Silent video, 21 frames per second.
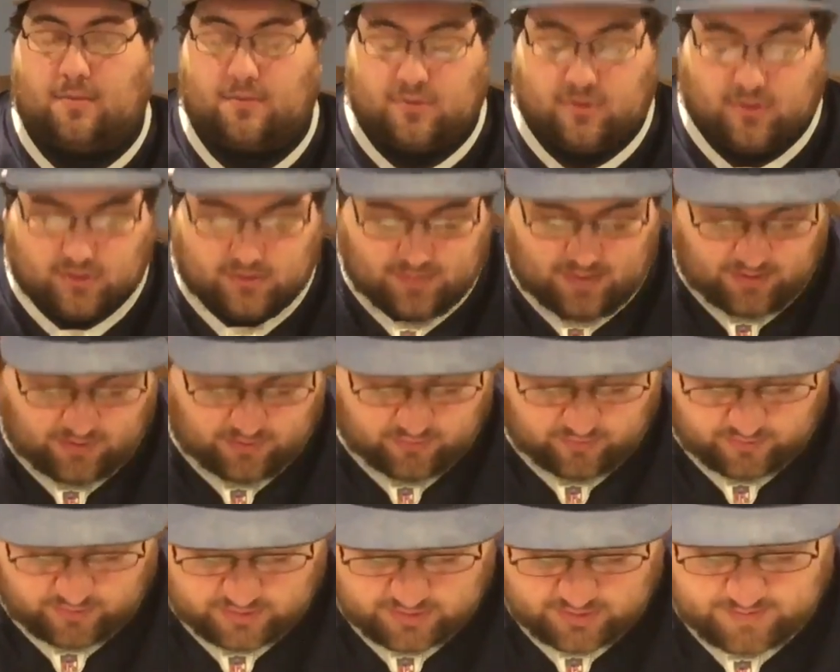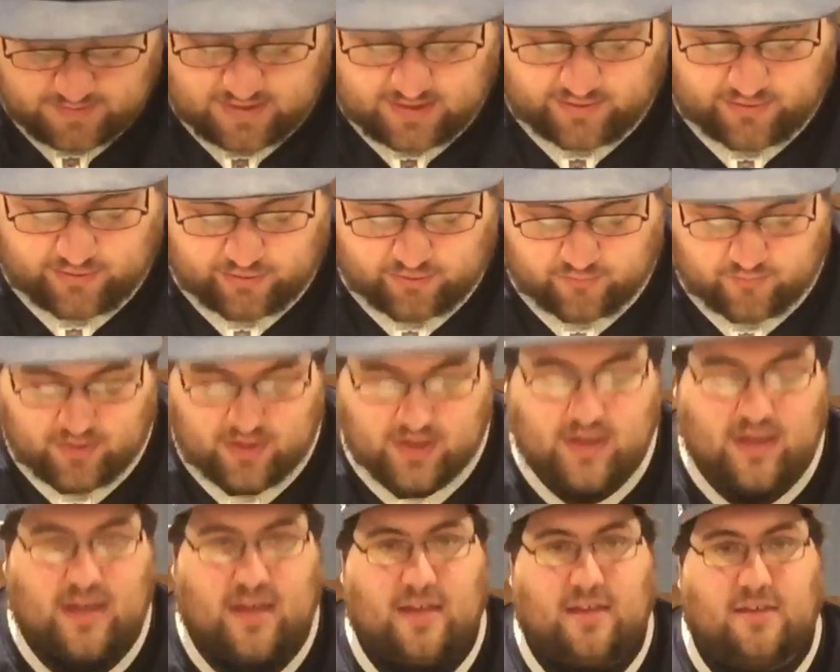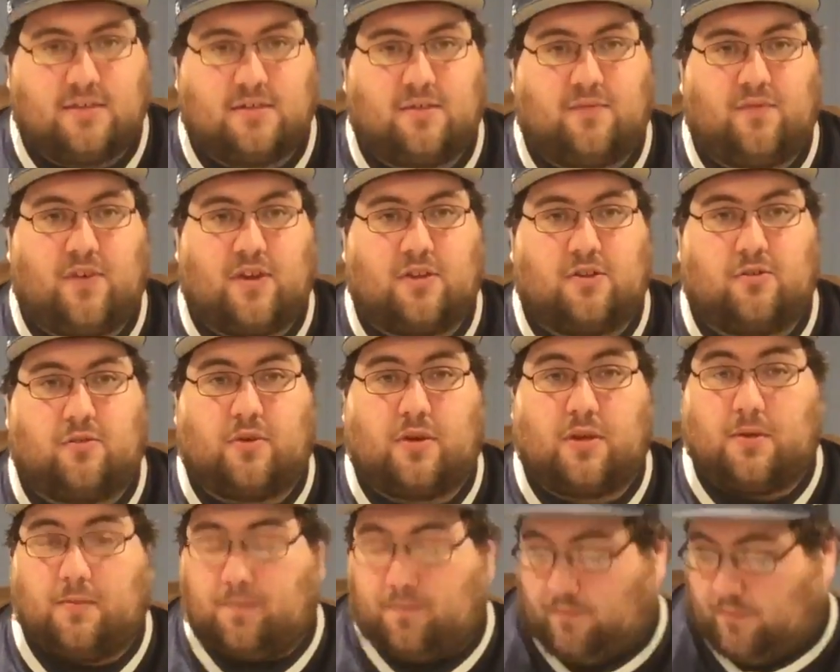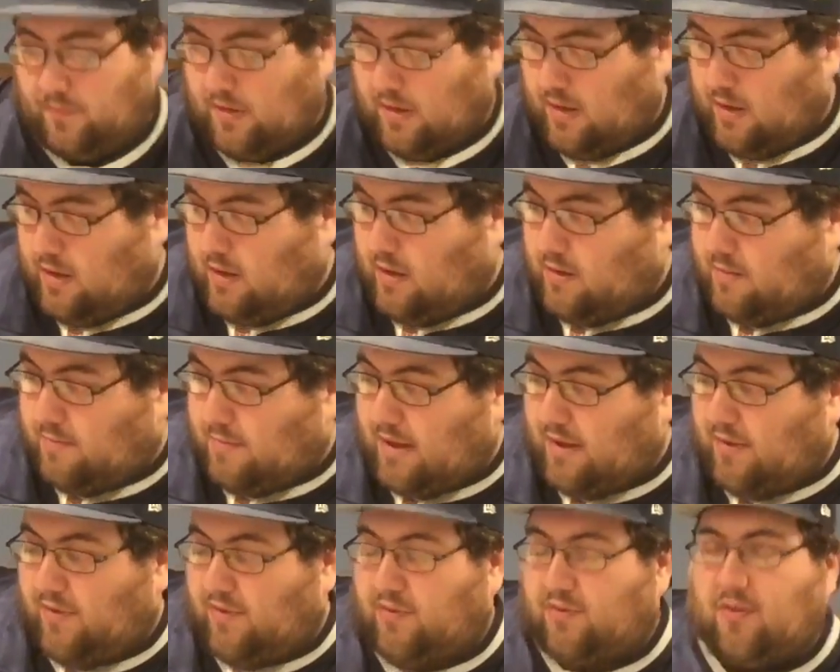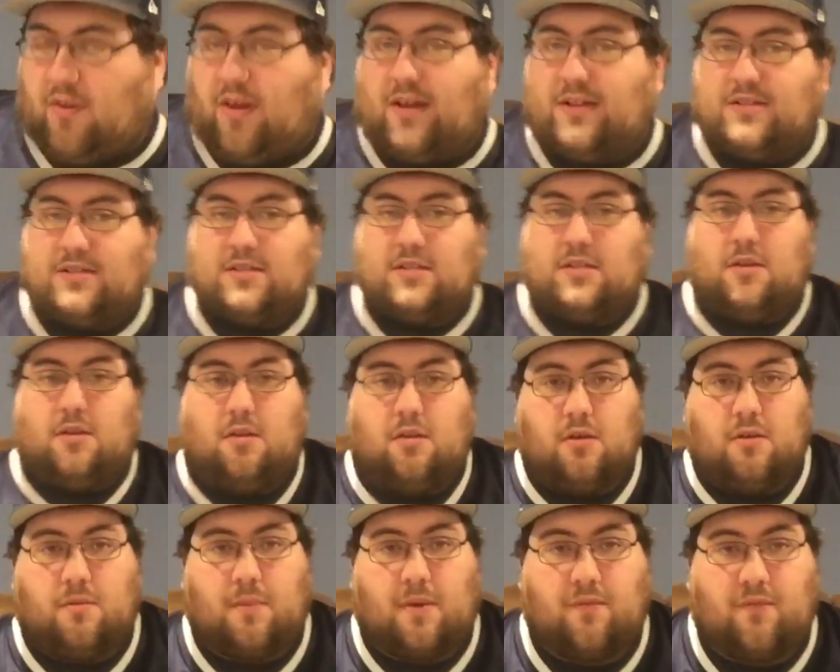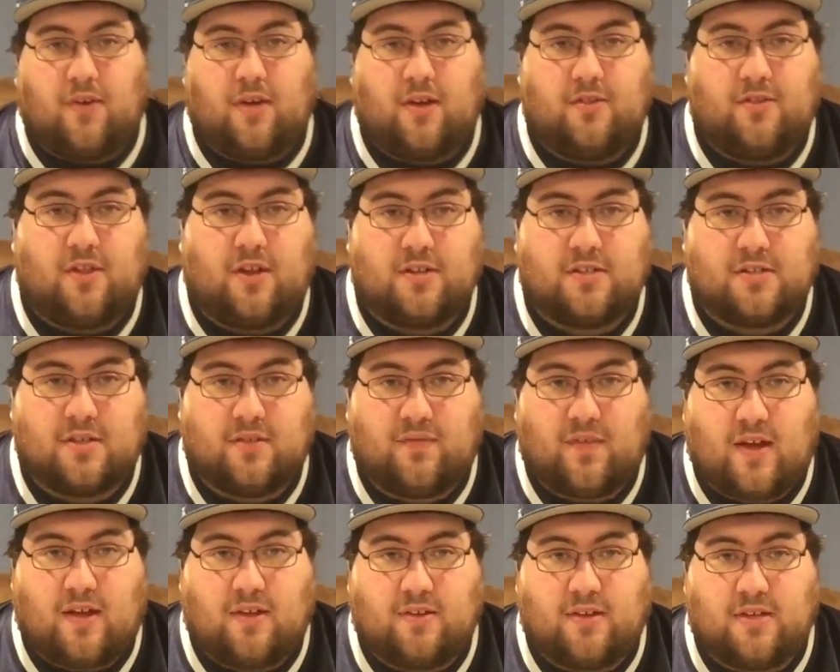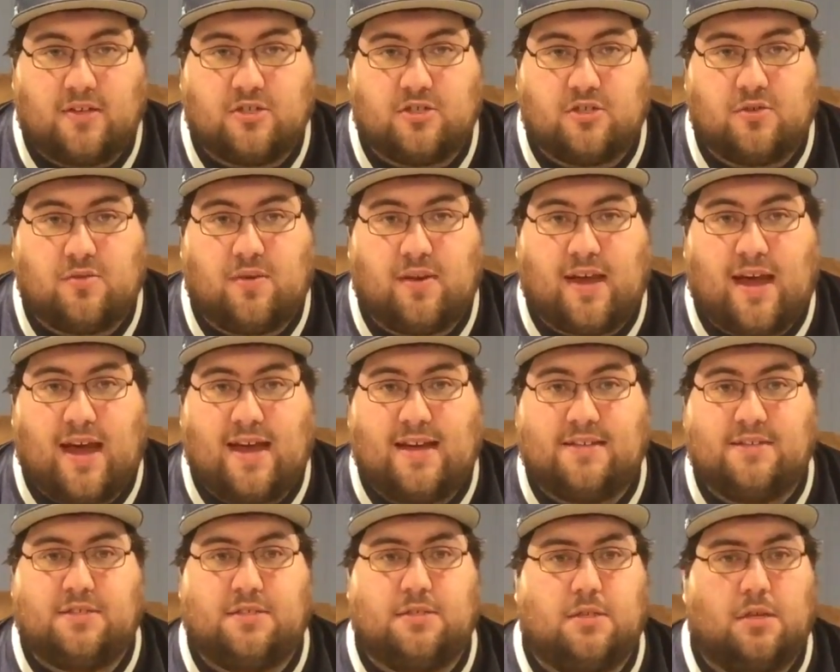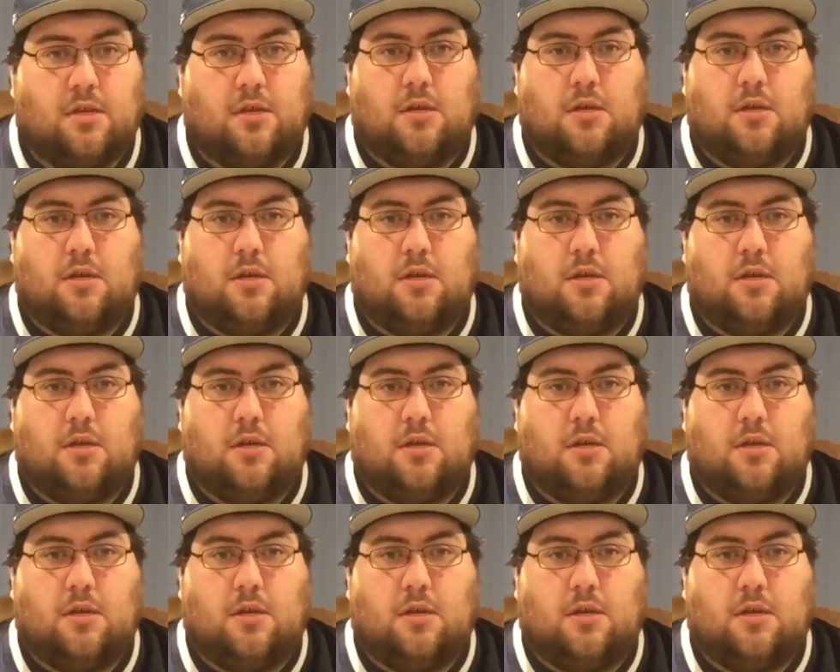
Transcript: So those are my three keys to victory. My final thoughts on the Falcons. You know what, guys?